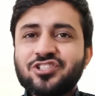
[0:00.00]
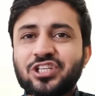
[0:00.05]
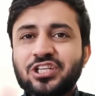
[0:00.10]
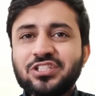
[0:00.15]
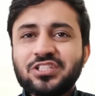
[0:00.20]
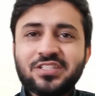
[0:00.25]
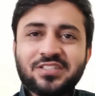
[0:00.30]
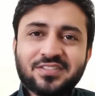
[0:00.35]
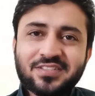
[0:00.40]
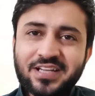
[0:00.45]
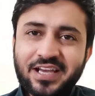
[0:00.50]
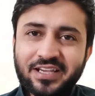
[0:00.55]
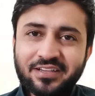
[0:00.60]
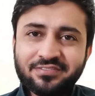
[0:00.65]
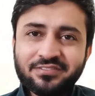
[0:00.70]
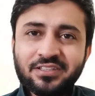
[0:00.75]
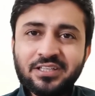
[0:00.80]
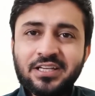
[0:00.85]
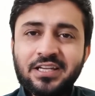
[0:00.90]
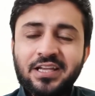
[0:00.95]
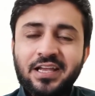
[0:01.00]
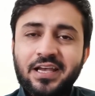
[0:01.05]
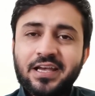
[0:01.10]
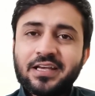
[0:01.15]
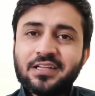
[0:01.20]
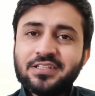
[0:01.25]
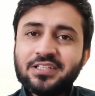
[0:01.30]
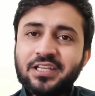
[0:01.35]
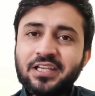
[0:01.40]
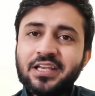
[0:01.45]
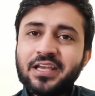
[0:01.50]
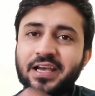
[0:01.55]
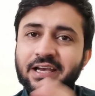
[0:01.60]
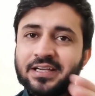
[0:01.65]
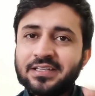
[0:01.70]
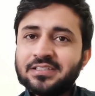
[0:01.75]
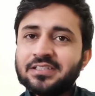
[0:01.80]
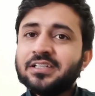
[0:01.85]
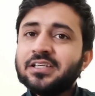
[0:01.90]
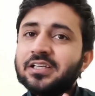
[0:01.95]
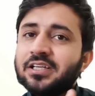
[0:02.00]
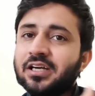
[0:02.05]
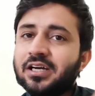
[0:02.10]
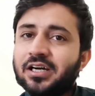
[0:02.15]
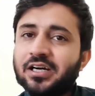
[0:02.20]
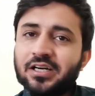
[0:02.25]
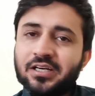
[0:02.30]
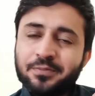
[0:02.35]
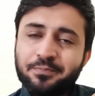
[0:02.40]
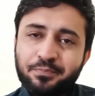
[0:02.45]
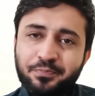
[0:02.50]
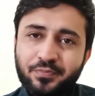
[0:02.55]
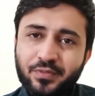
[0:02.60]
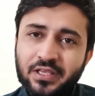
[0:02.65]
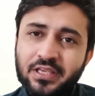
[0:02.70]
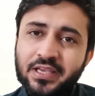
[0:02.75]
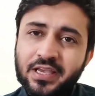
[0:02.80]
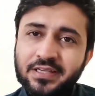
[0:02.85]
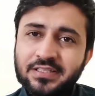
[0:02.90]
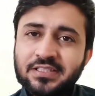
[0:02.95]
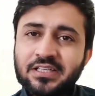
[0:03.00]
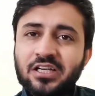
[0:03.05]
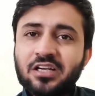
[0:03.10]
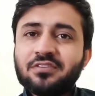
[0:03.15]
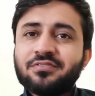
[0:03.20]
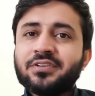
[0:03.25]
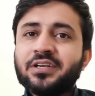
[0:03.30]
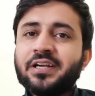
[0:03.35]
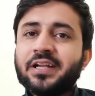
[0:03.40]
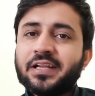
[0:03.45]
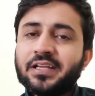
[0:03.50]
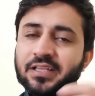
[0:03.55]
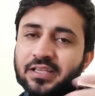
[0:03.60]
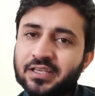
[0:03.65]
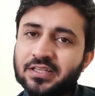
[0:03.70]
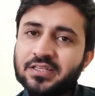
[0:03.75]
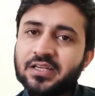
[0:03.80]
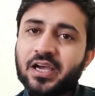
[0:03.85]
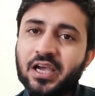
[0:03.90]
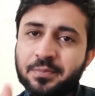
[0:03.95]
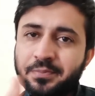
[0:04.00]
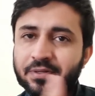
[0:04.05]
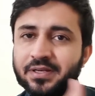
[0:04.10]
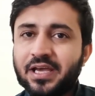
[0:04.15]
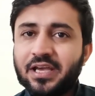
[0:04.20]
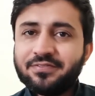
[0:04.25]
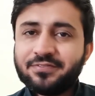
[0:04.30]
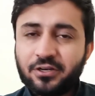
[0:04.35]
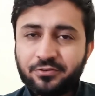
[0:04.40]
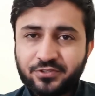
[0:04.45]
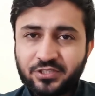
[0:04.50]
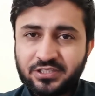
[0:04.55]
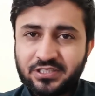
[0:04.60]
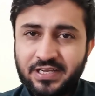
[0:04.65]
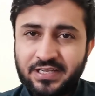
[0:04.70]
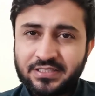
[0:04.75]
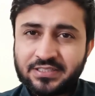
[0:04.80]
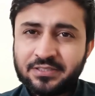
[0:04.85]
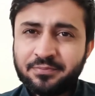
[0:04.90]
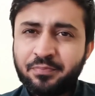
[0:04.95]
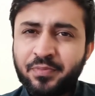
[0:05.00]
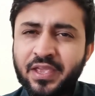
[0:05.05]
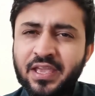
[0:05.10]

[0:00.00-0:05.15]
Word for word: changed his life, and he had a girlfriend and he had a happy life after that.